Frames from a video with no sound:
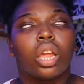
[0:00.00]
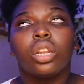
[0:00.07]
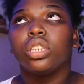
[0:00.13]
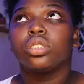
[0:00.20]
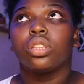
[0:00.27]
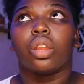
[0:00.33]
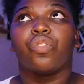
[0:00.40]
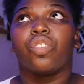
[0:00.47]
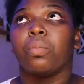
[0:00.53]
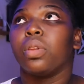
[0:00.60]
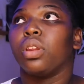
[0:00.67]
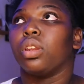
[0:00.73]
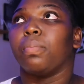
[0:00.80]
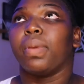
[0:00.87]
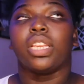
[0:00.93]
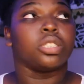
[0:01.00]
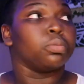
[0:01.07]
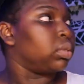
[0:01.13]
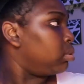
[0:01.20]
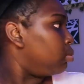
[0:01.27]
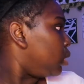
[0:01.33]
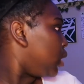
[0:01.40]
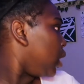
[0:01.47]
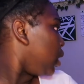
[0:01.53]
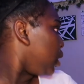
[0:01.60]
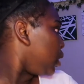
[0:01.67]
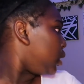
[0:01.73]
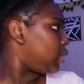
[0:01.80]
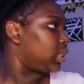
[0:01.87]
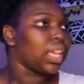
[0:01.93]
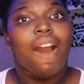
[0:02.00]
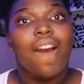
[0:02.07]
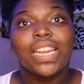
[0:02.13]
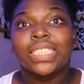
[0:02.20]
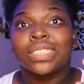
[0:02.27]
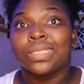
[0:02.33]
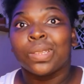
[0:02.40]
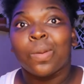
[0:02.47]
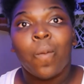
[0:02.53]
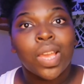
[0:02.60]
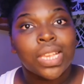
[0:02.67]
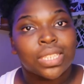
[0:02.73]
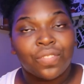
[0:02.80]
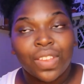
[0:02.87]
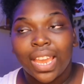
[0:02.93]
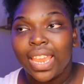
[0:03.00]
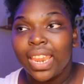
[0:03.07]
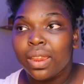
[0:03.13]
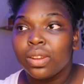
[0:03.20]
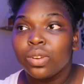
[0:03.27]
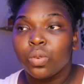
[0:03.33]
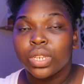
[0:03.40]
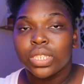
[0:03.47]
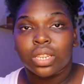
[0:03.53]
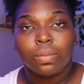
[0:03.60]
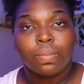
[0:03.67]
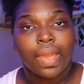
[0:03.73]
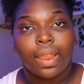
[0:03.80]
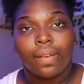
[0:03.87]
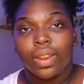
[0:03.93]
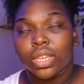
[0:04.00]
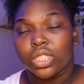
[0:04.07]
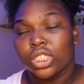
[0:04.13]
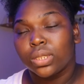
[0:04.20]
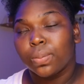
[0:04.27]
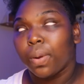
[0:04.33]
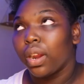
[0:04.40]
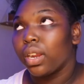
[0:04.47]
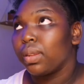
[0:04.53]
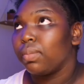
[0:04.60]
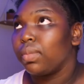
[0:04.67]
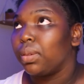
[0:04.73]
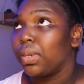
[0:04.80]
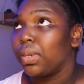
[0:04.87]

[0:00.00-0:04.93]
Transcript: I need to start filming in the basement because all this noise. If y'all hear noise in the background, just pardon me